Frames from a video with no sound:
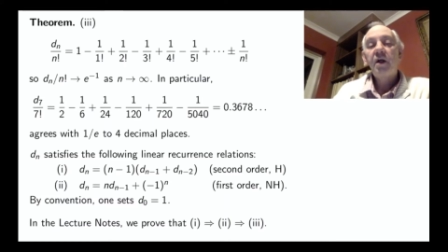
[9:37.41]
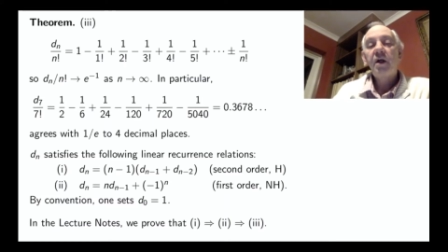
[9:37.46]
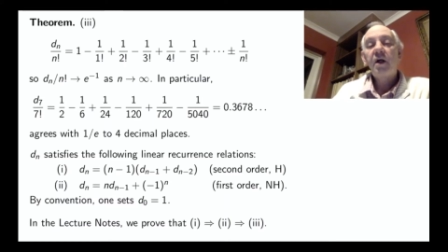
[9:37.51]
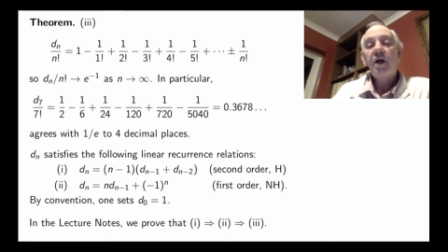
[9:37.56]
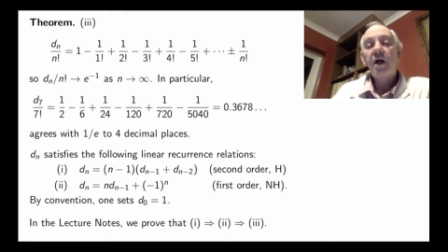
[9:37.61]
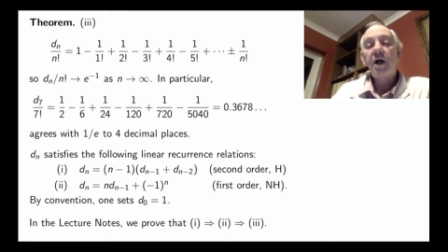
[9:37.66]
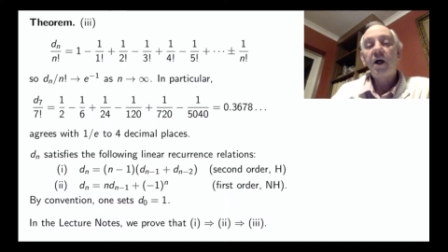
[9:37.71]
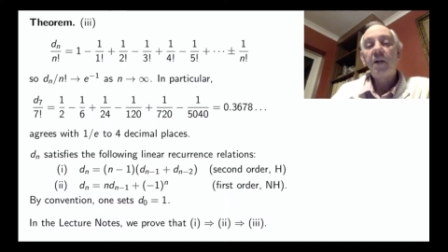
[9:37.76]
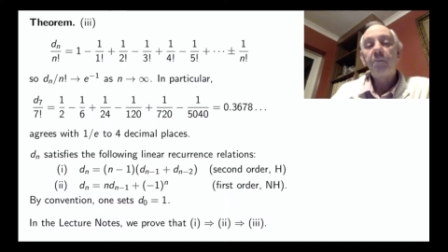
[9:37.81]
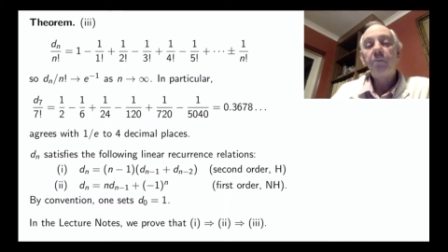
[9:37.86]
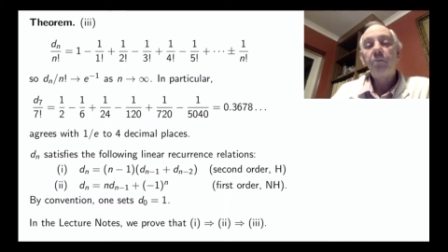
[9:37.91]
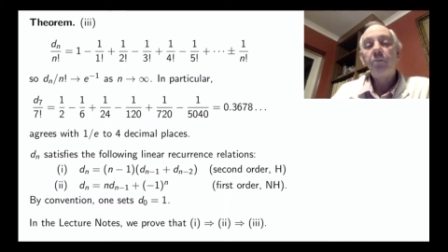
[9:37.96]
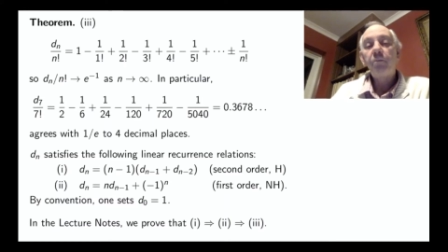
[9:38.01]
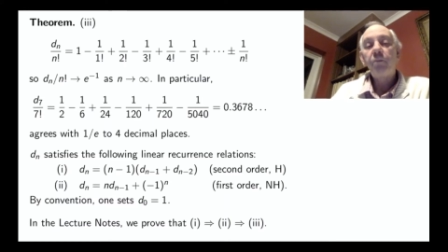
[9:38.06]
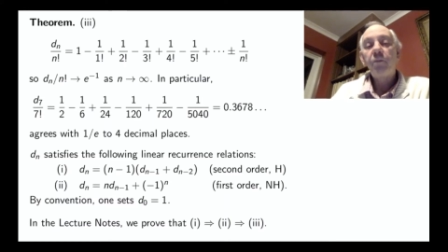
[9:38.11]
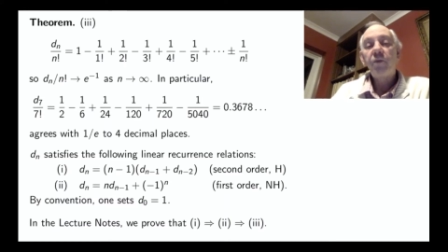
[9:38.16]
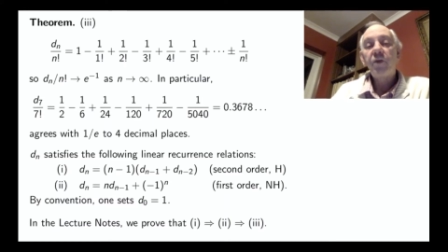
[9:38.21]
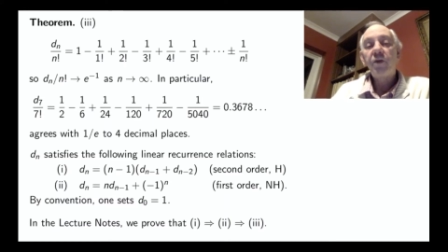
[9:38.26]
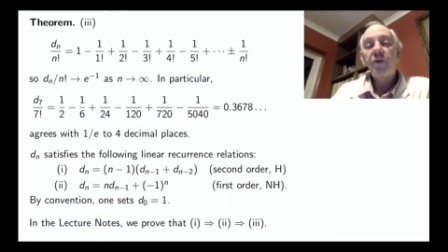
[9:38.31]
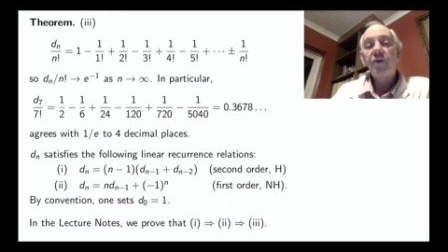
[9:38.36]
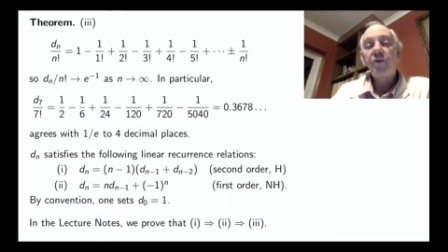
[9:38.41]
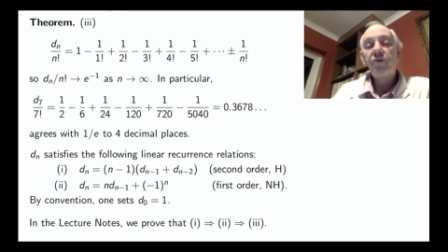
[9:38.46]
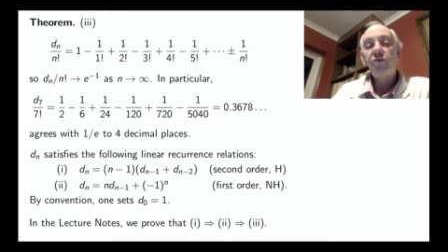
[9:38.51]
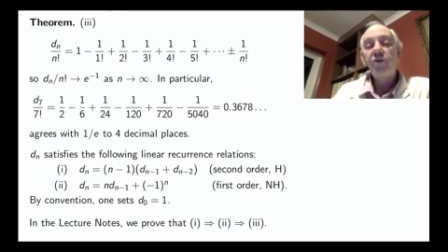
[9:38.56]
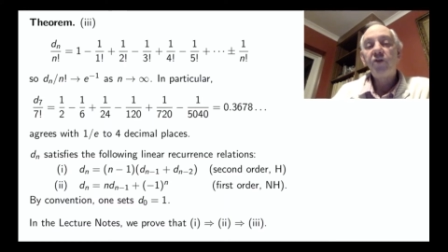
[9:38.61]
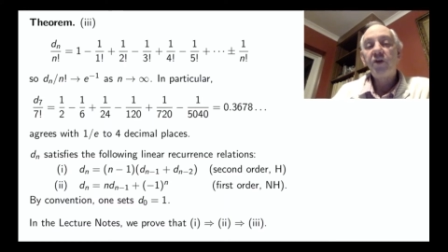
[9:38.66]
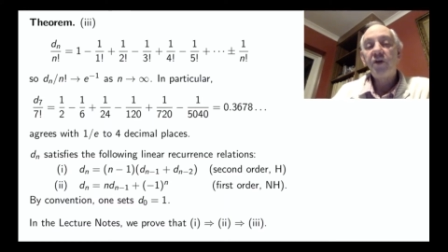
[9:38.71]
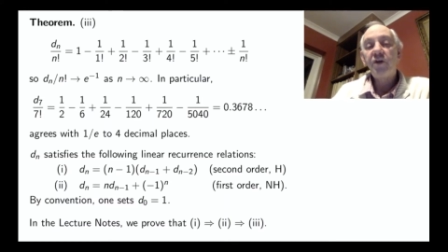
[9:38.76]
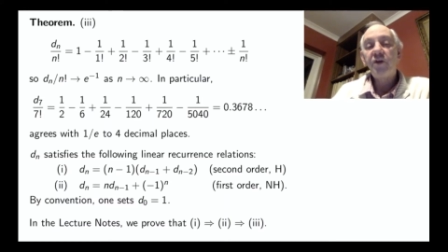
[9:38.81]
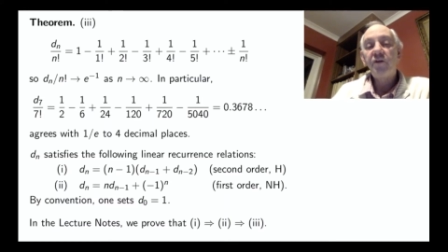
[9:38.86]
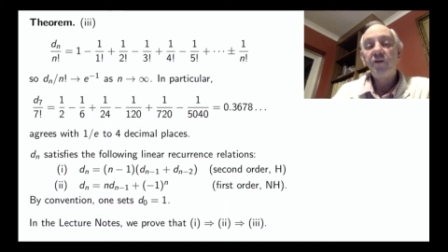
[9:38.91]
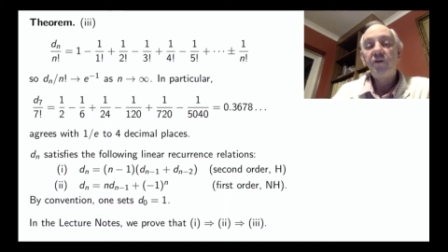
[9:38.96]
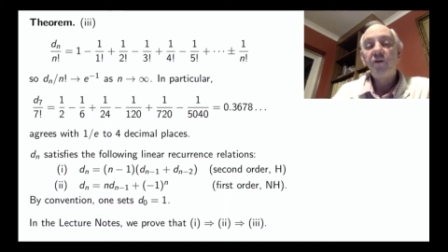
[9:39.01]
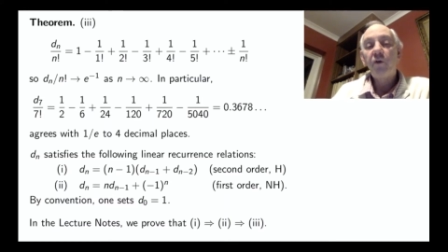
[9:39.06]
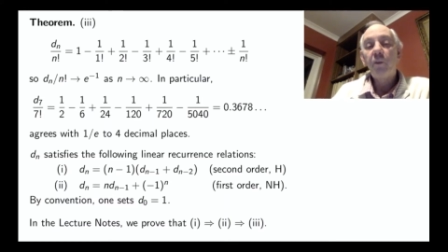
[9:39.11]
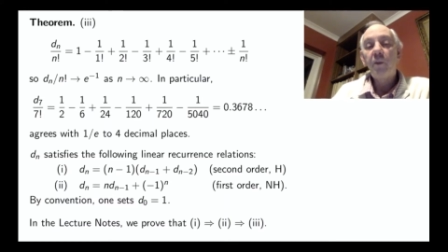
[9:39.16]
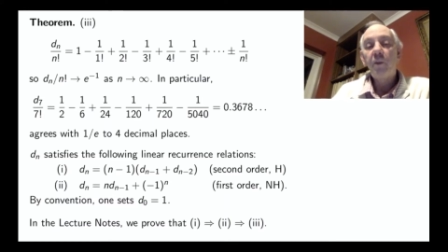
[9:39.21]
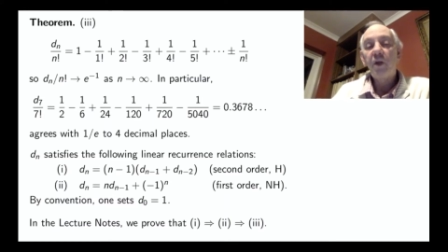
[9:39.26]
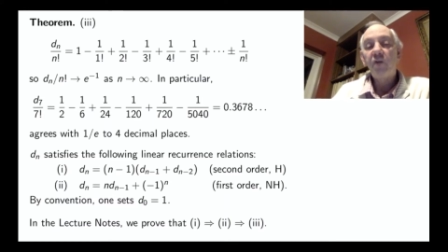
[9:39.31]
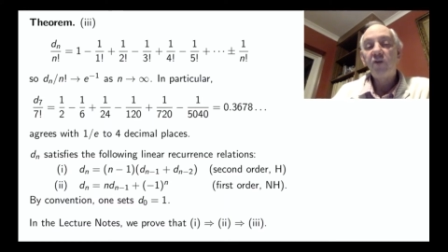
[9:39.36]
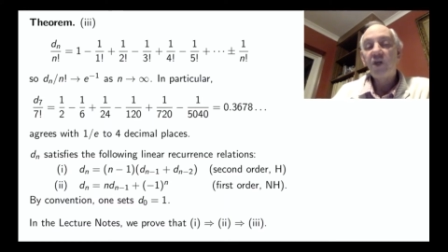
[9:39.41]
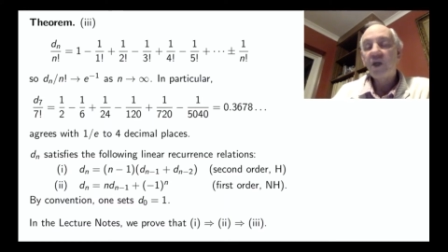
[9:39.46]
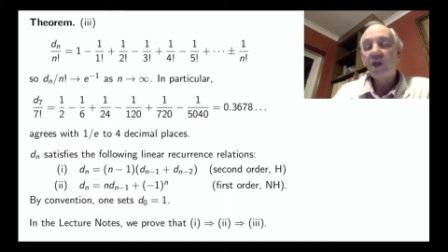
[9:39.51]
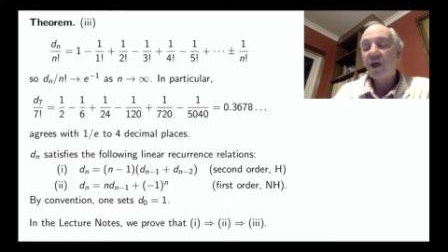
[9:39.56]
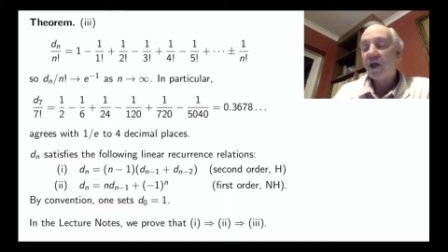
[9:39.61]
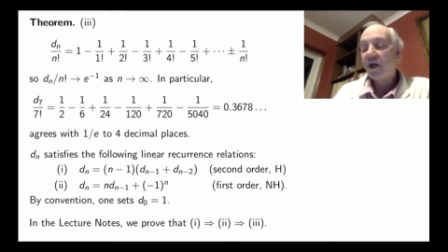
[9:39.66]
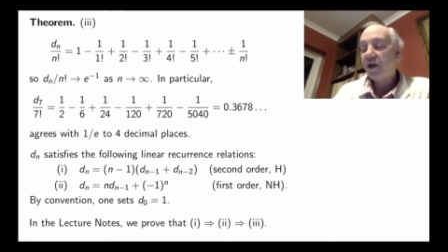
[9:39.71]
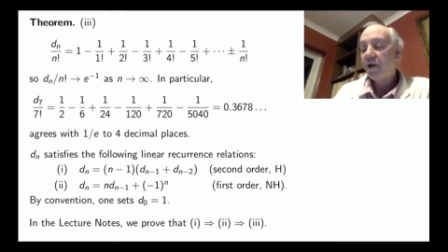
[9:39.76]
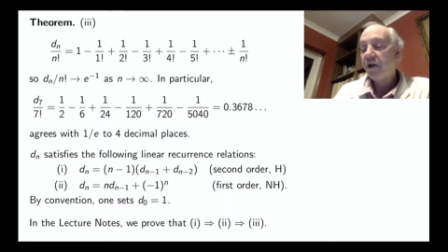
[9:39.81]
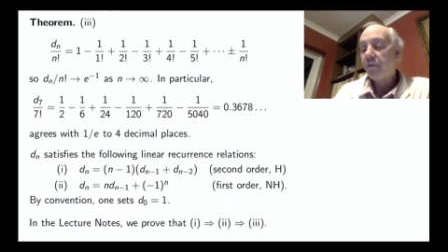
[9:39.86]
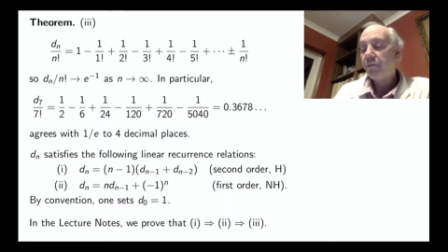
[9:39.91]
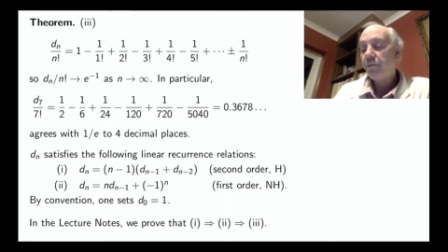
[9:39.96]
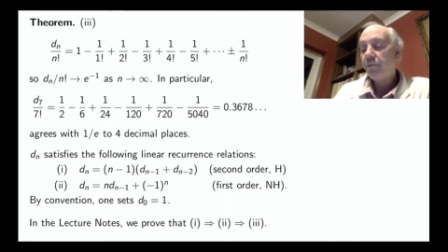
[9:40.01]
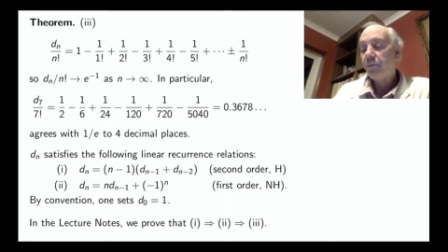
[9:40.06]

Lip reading: 3 formula again.